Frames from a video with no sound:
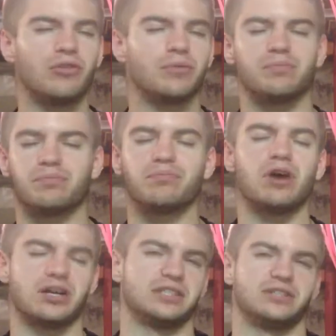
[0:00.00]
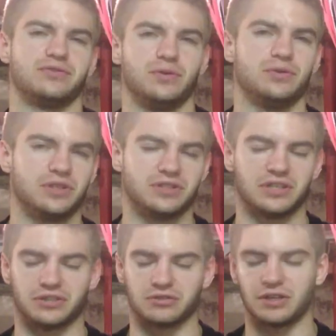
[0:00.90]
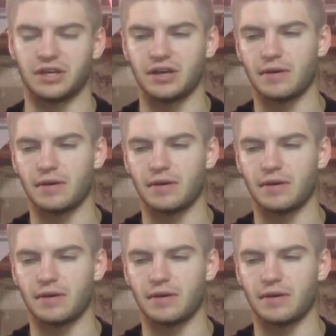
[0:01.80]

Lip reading: the processed foods essentially.